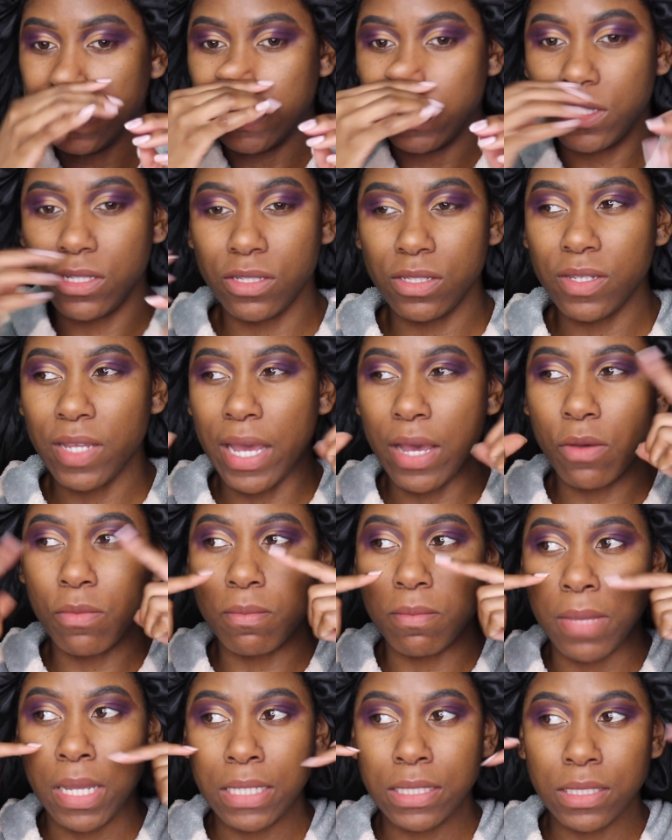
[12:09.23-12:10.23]
Do you see how
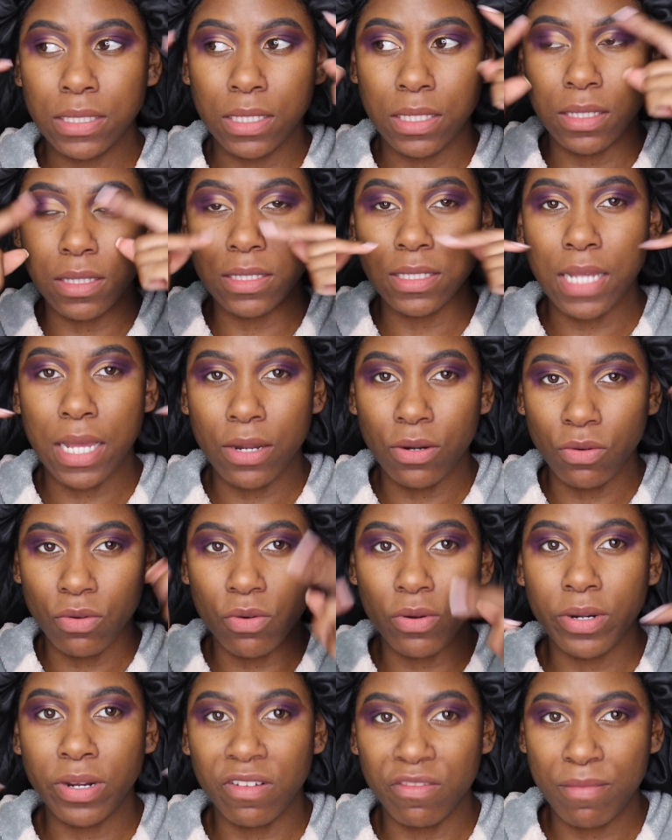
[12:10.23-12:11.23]
messy this outer
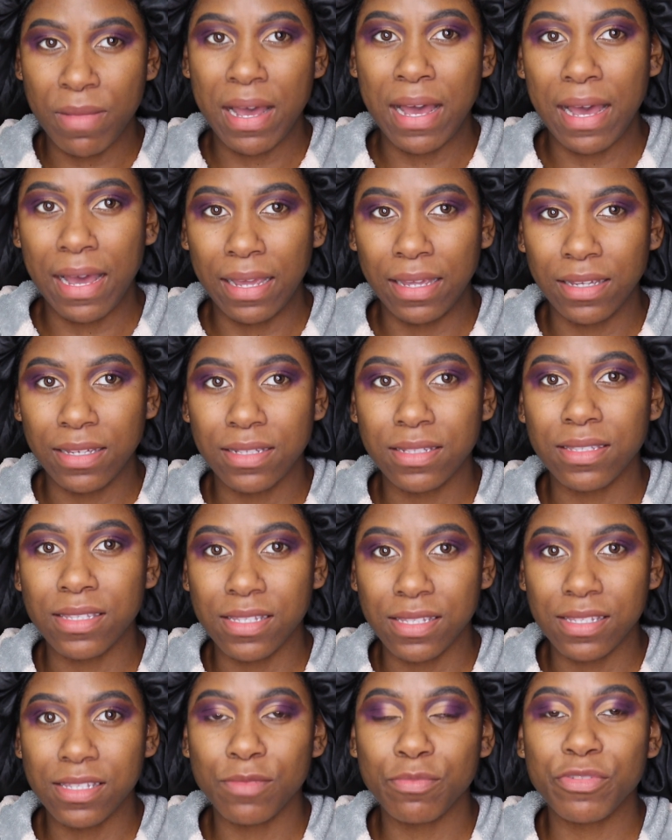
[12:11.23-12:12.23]
corner of my eye is?
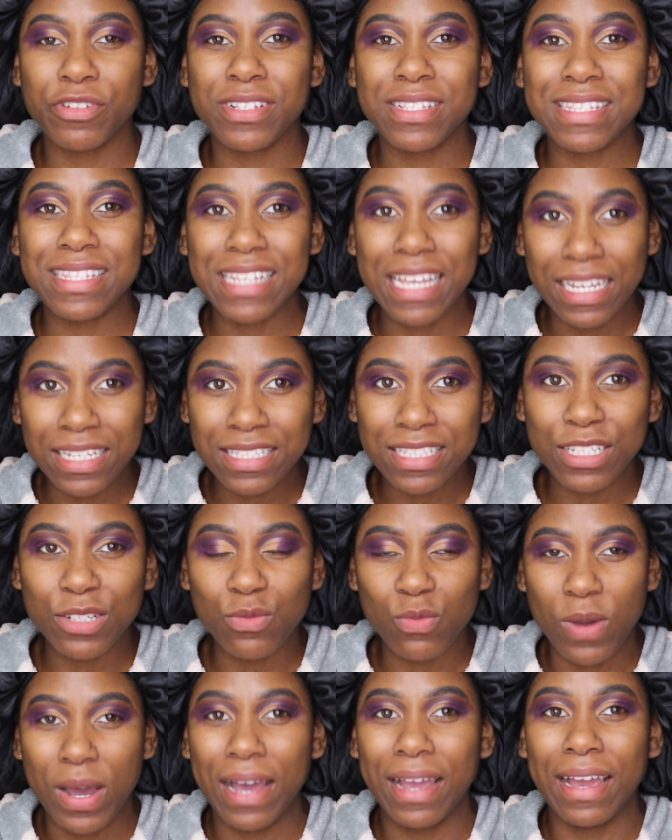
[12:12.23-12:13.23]
This is precisely
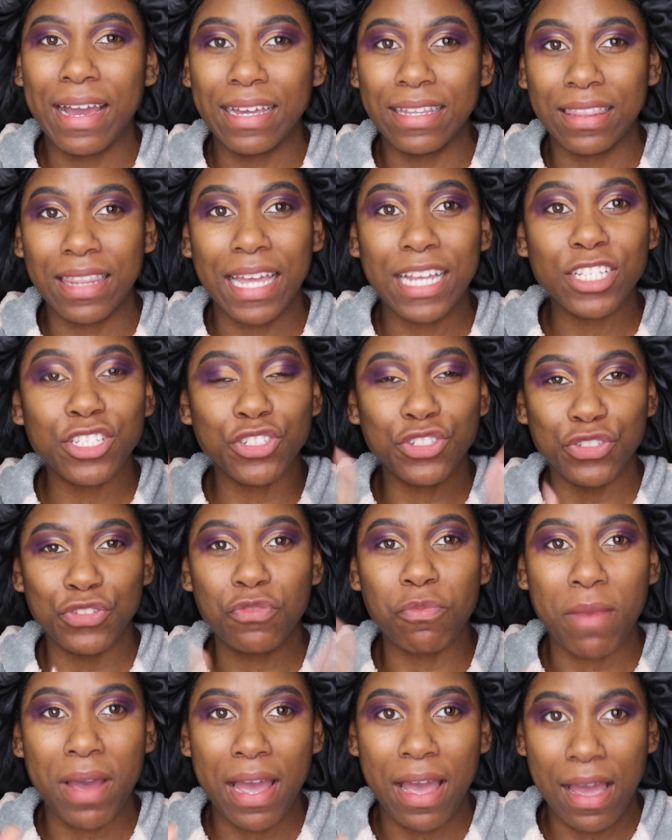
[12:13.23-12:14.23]
why I like to
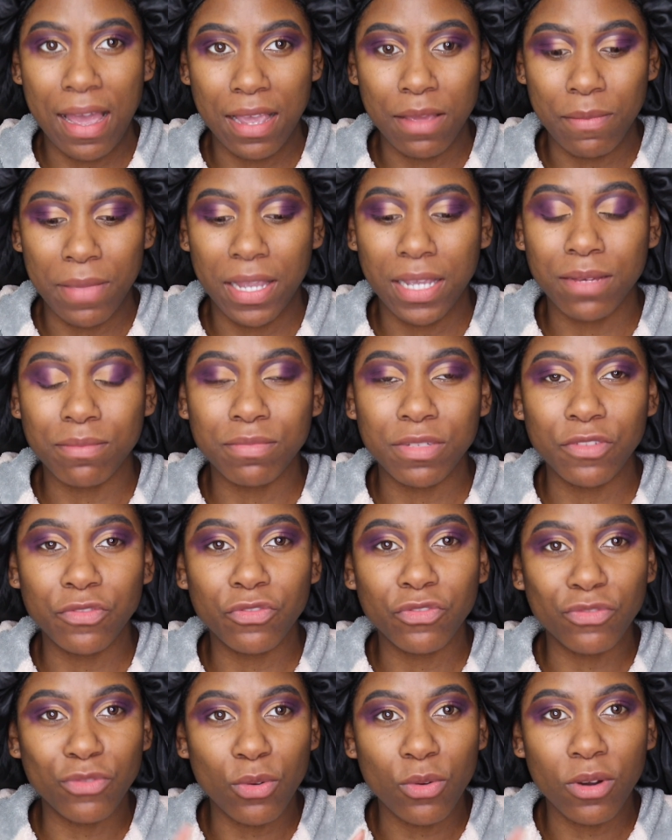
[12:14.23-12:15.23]
do my eye makeup
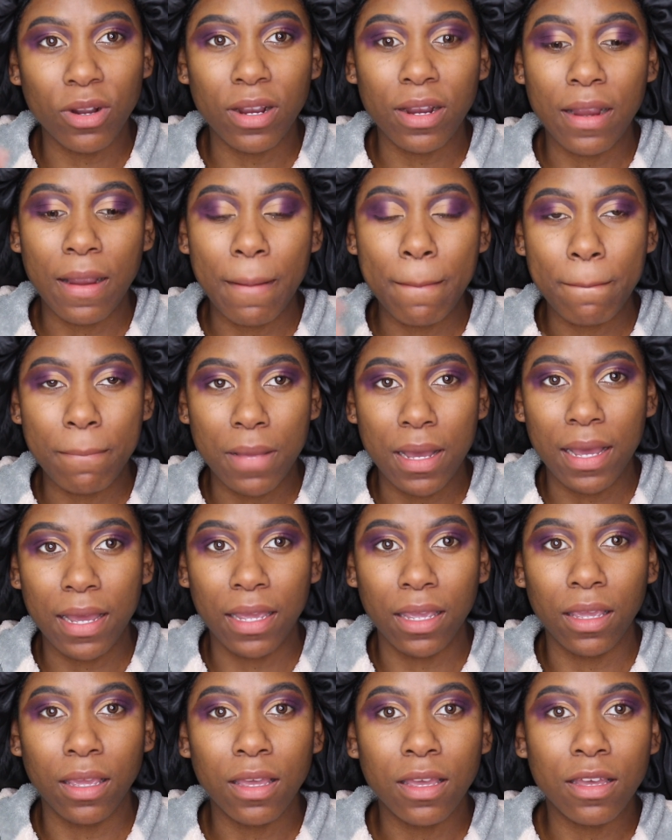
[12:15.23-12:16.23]
before
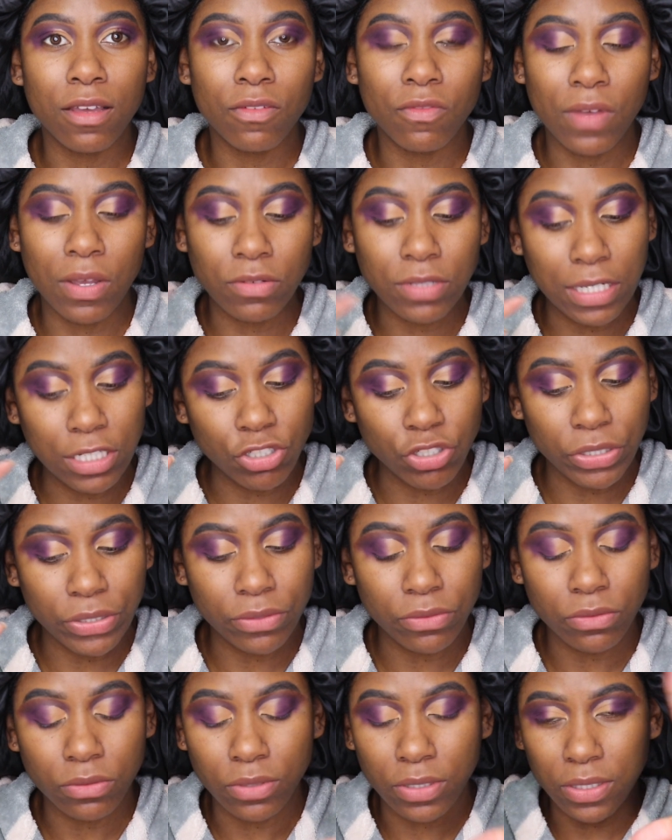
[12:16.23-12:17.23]
my foundation,
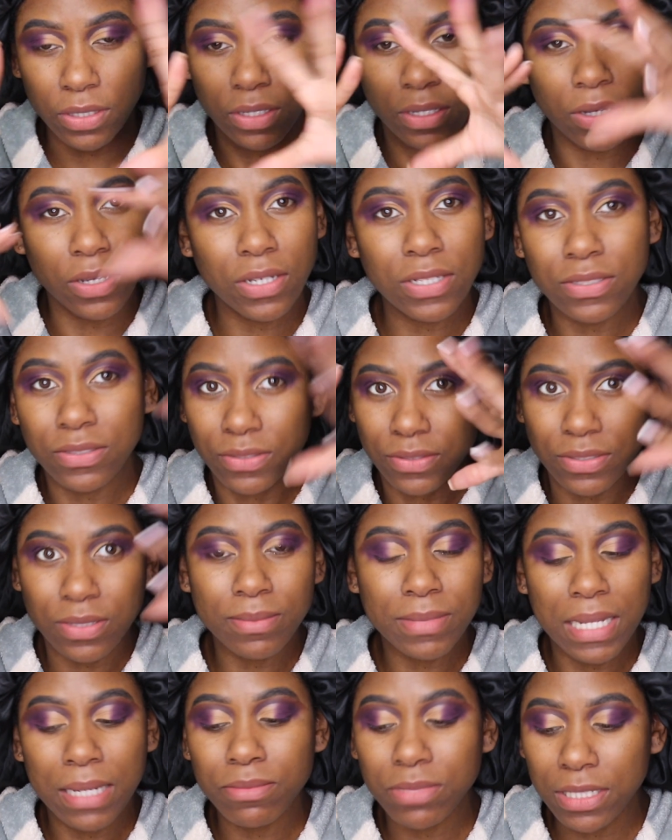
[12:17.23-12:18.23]
because
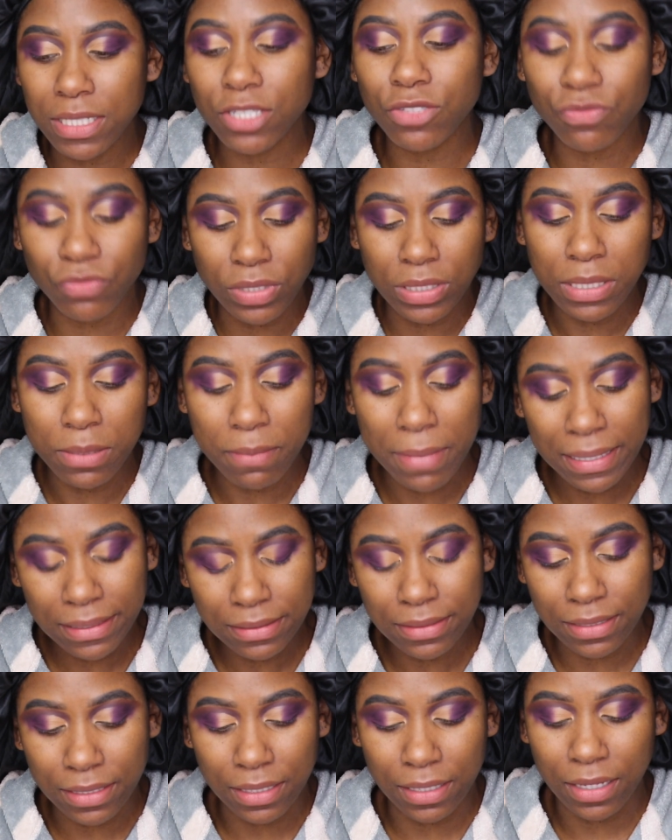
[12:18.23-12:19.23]
sometimes it gets really
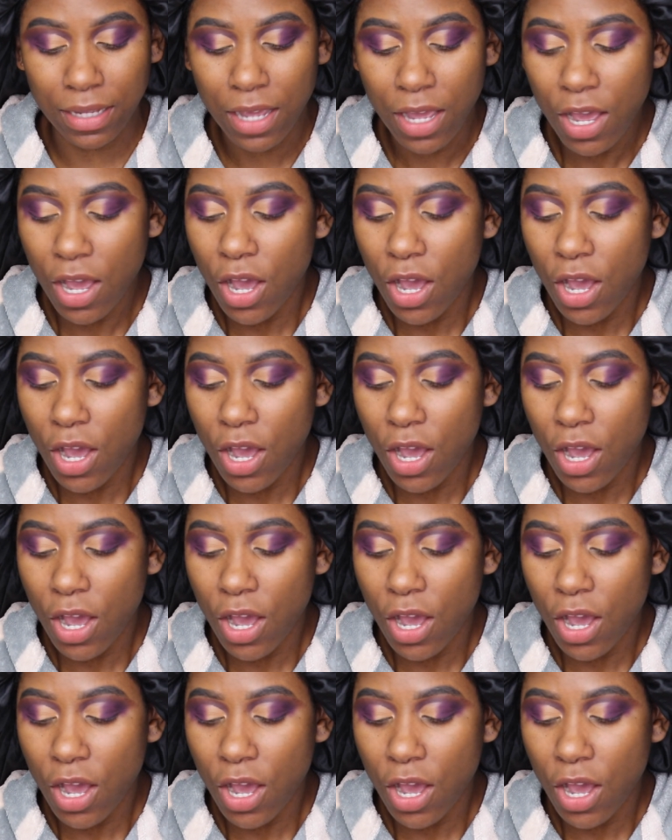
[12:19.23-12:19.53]
messy.